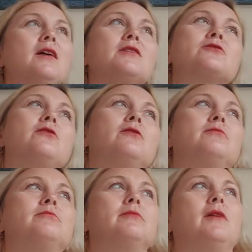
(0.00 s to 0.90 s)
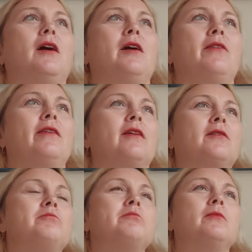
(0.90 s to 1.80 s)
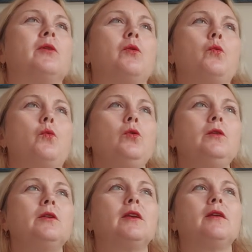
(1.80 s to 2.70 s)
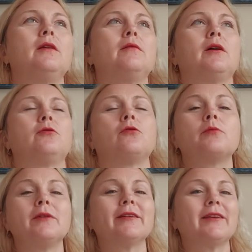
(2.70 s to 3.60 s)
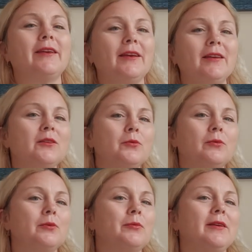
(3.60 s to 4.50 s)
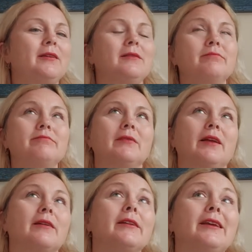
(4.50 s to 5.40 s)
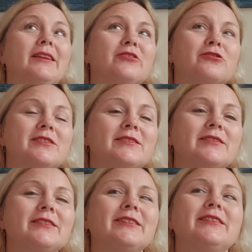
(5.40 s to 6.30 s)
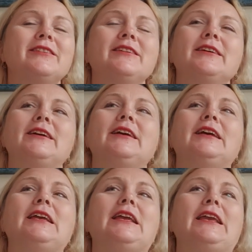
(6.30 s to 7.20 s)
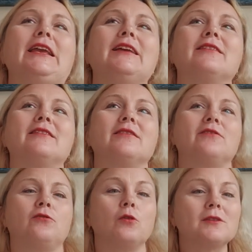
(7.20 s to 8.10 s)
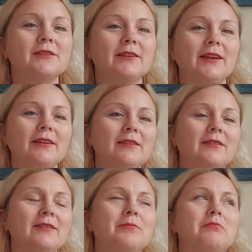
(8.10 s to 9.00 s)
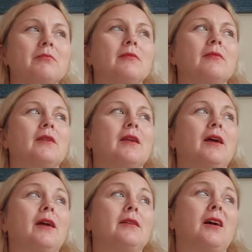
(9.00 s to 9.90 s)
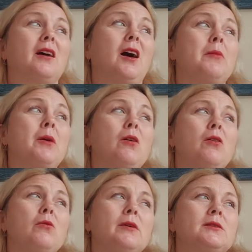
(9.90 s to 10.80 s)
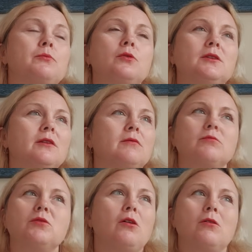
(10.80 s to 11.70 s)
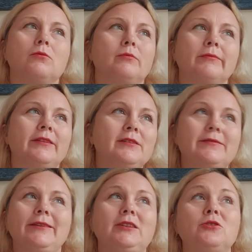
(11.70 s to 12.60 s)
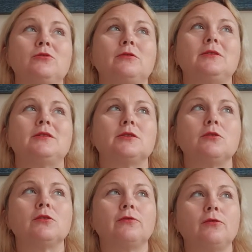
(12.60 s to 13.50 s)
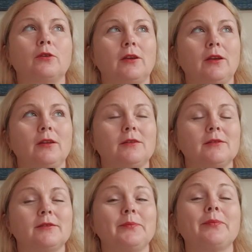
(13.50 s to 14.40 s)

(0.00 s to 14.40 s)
So I think, would a normal kid would be like interested in Fortinet? And I'm always putting, no, this video is not for kids.